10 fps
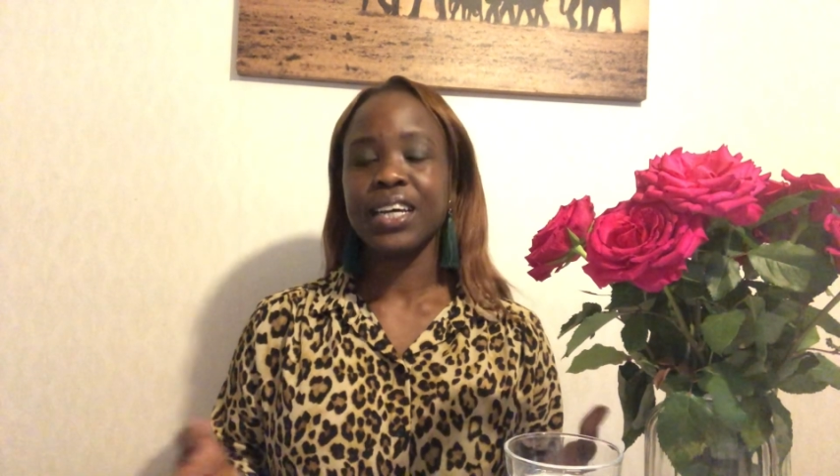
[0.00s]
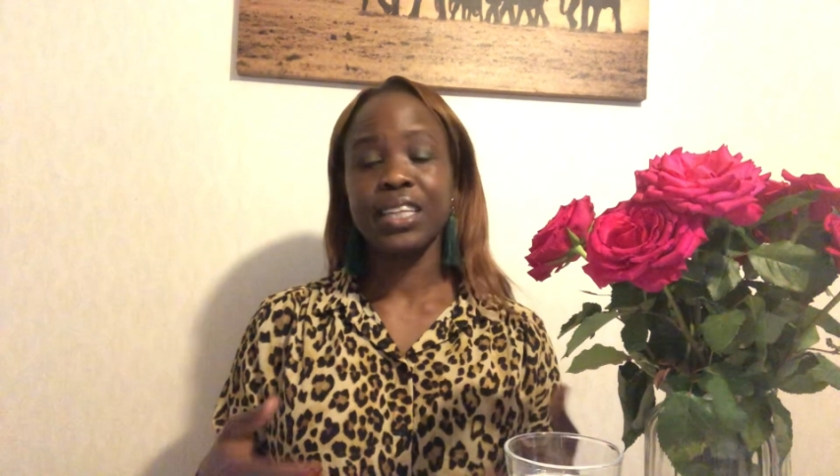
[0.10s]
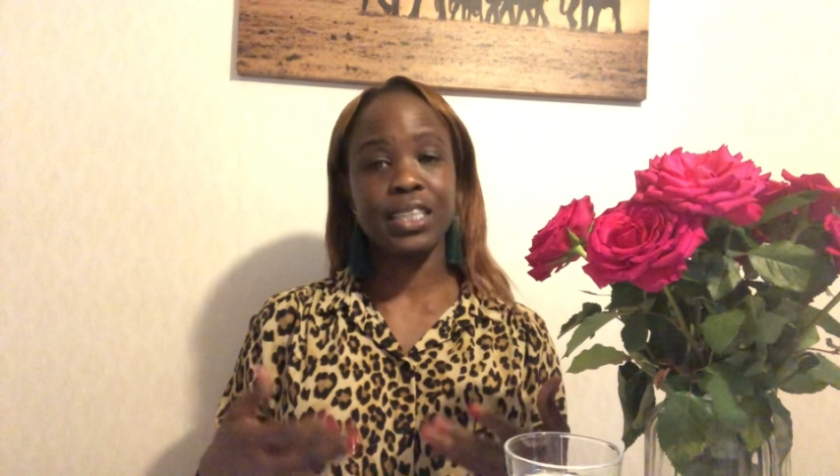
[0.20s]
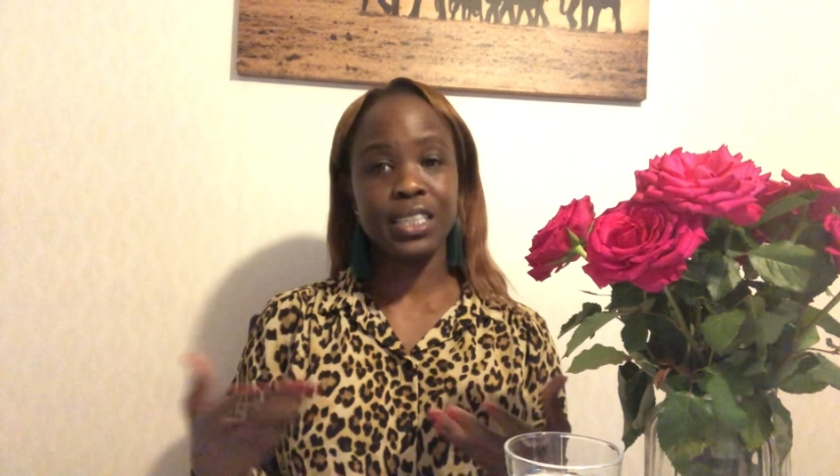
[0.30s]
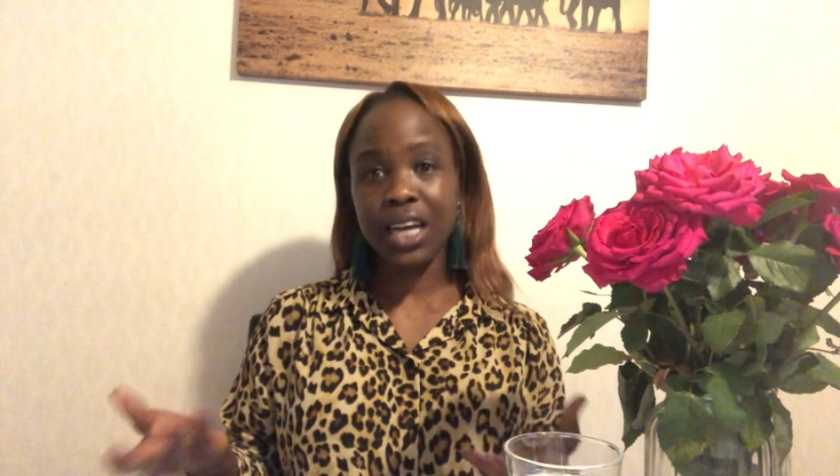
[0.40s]

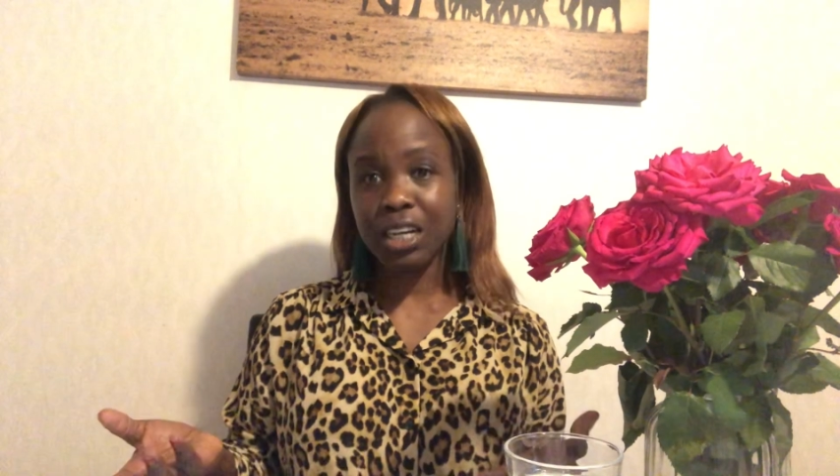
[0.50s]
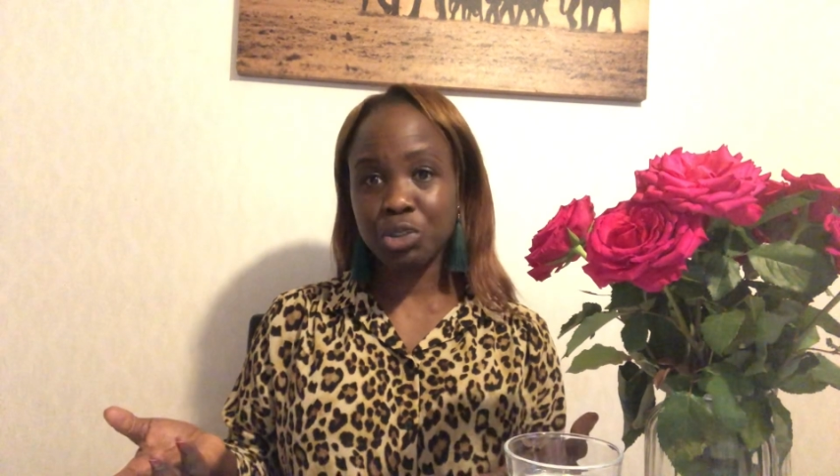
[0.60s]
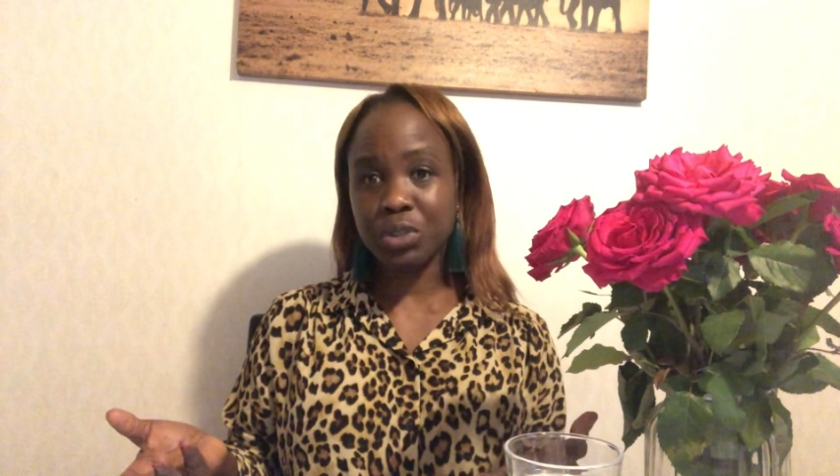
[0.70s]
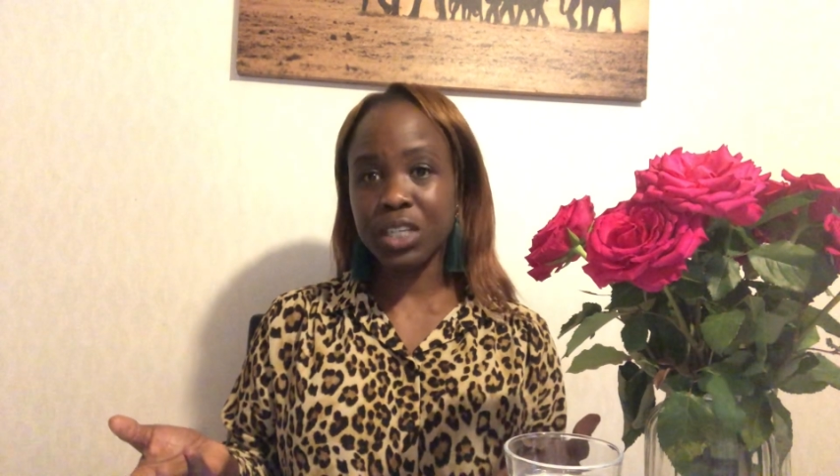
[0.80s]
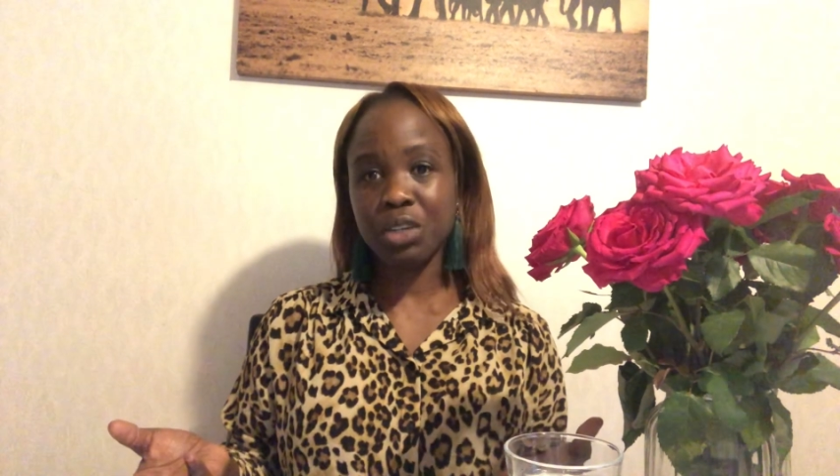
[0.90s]
that is
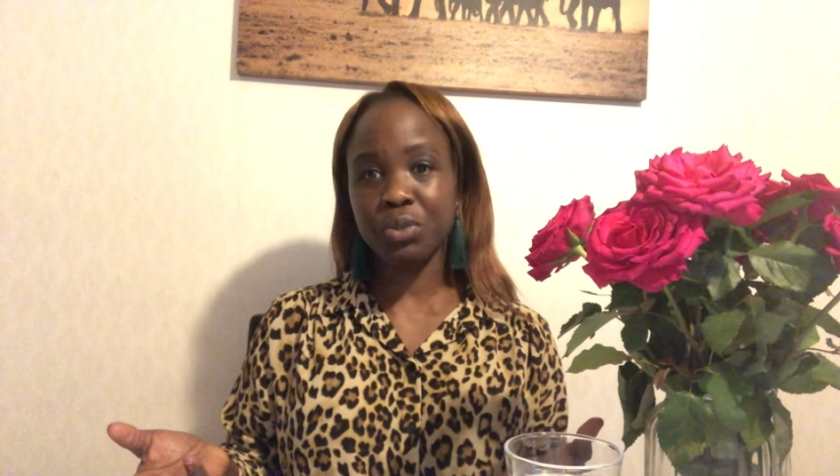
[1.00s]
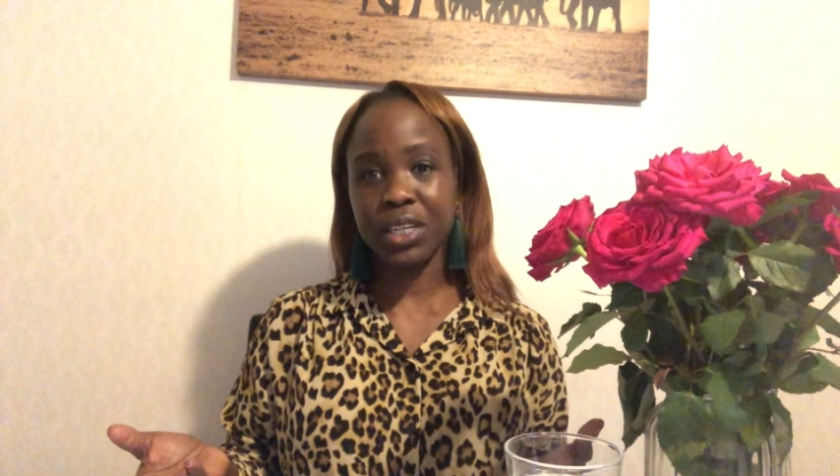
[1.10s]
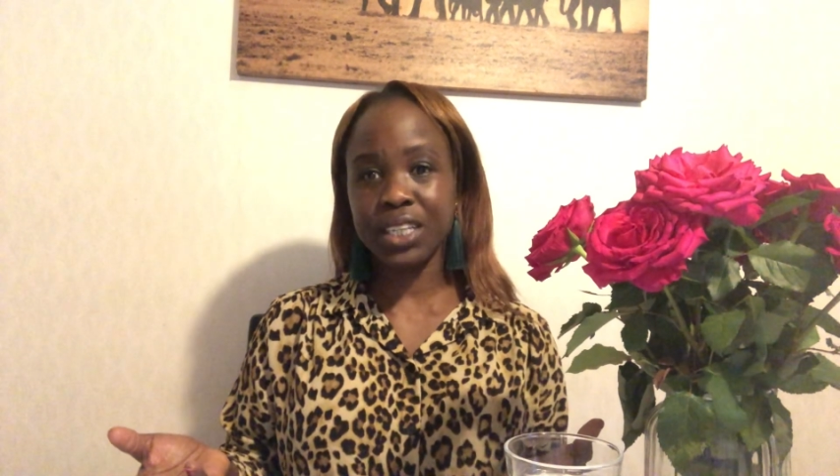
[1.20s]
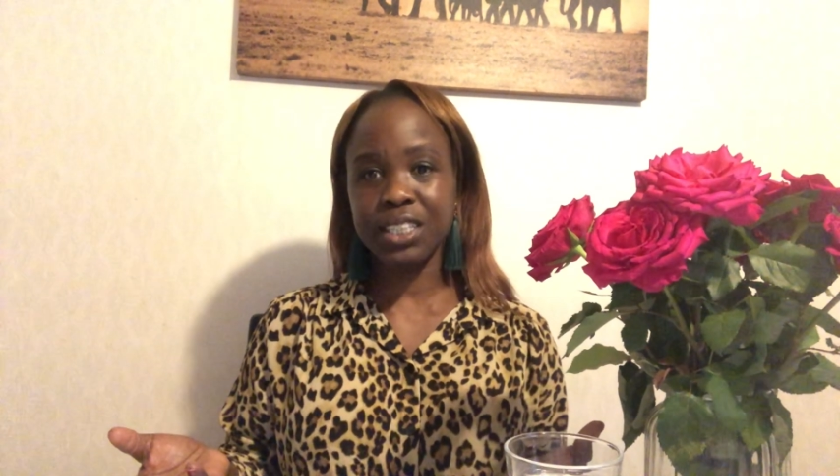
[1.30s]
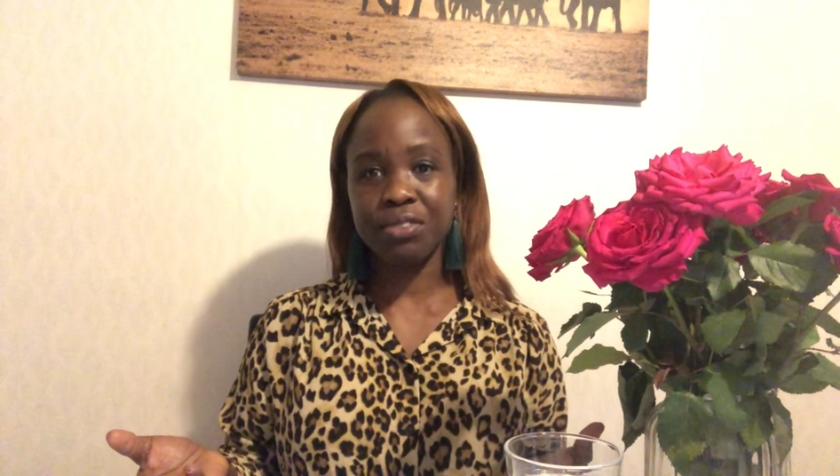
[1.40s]
actually a
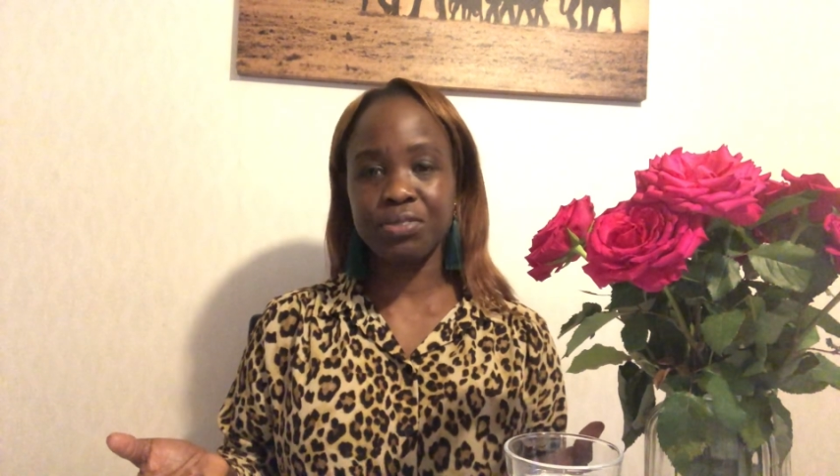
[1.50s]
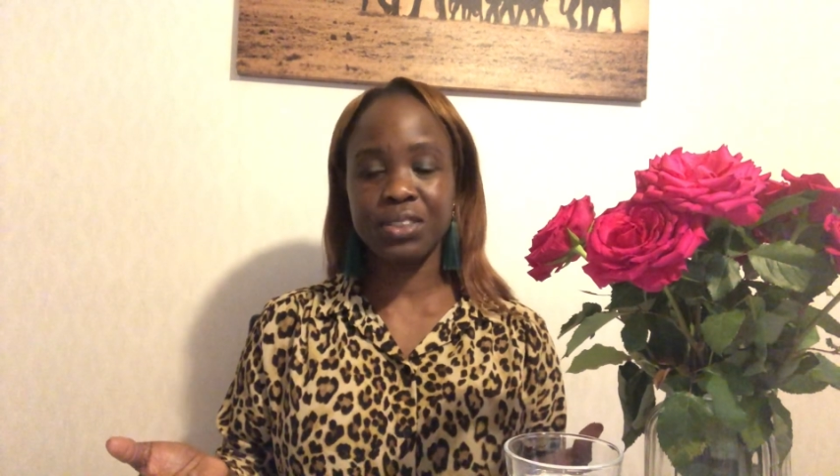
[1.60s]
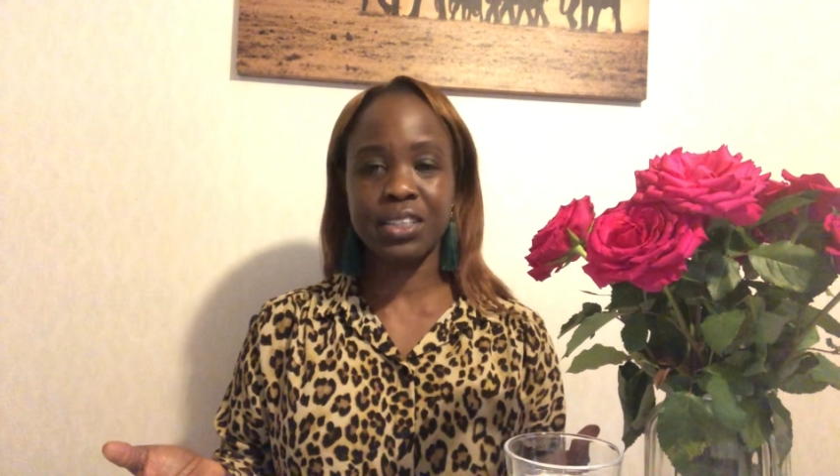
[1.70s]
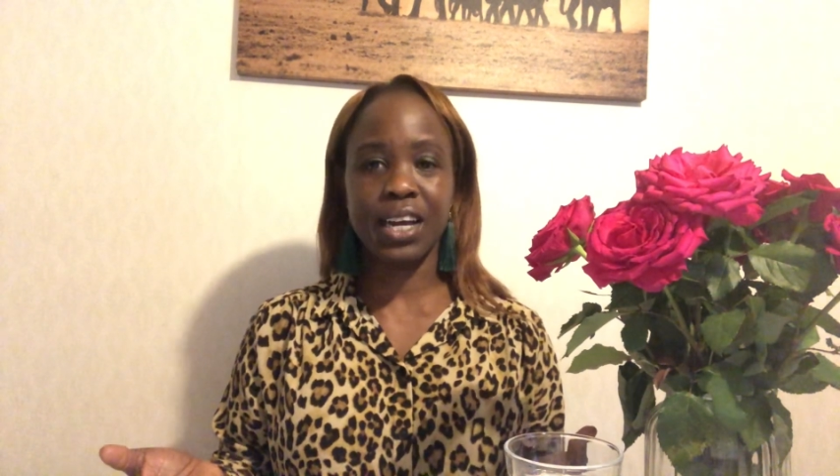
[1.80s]
creative